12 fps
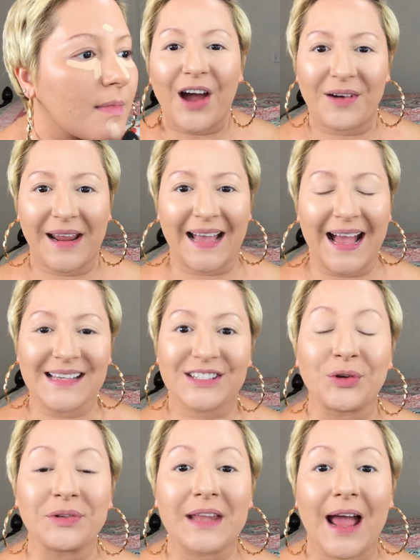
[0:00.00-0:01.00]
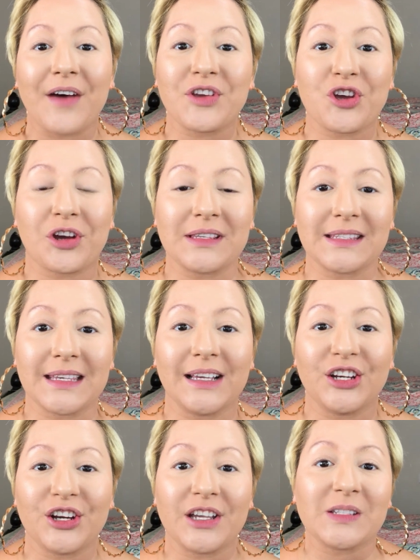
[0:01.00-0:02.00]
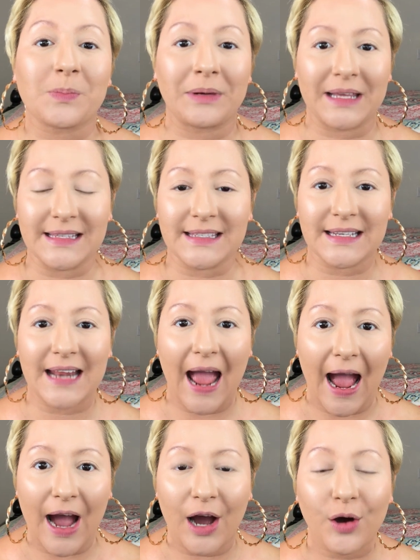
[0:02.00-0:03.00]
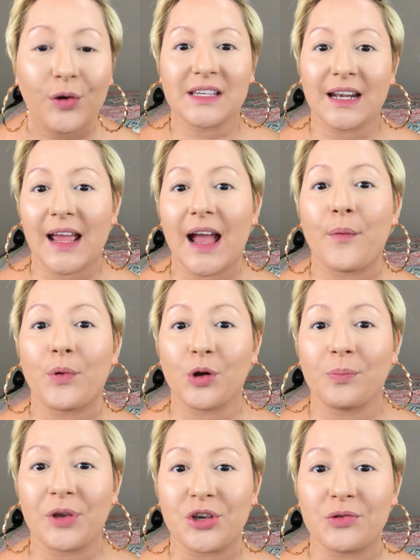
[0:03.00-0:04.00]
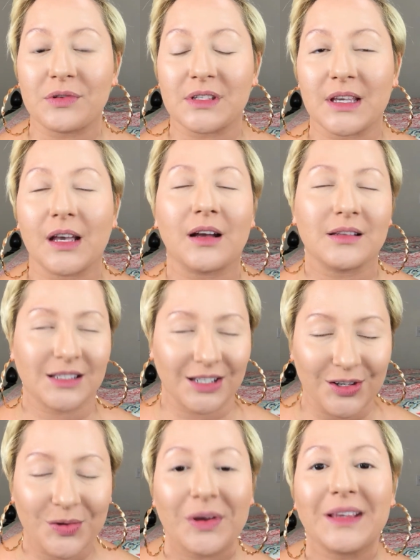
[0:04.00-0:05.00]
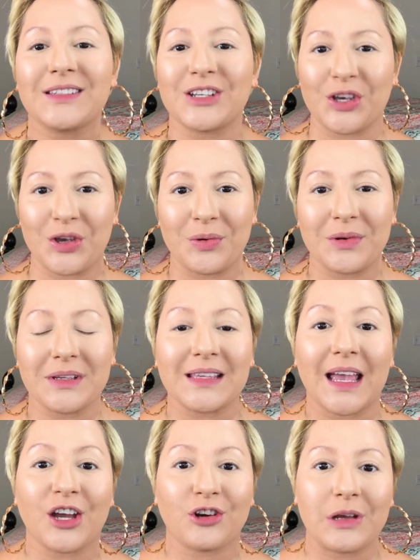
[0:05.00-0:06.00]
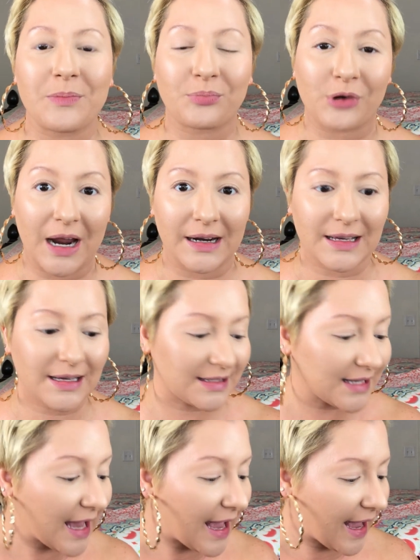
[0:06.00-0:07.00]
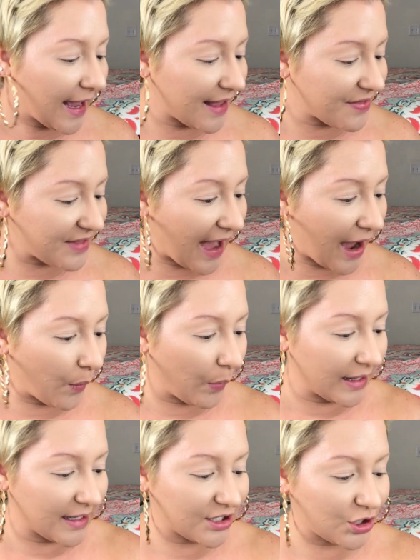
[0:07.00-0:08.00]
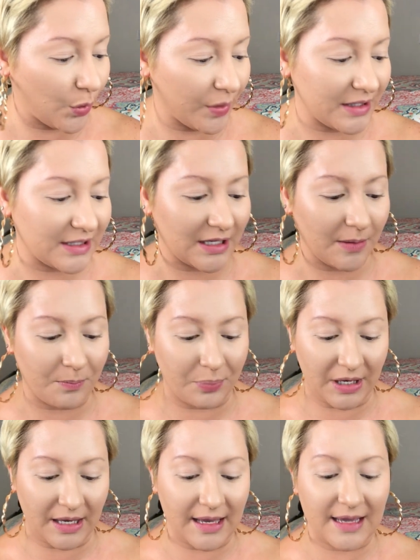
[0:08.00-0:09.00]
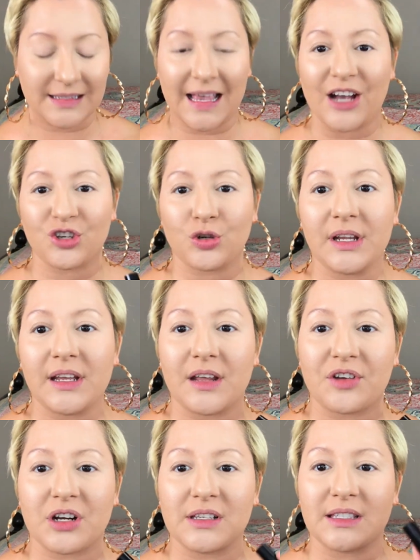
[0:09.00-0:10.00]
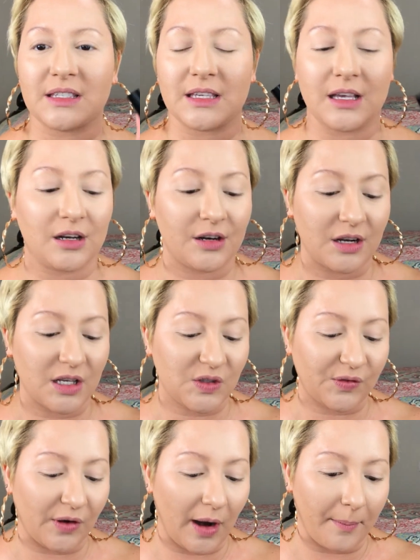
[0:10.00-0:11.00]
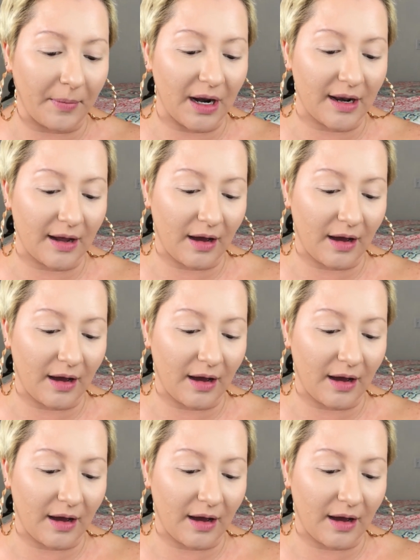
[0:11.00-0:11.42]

Alright guys, so now that your concealer is blended out, today I will be continuing to use a cream product, and that one is going to be, is actually another concealer. It's from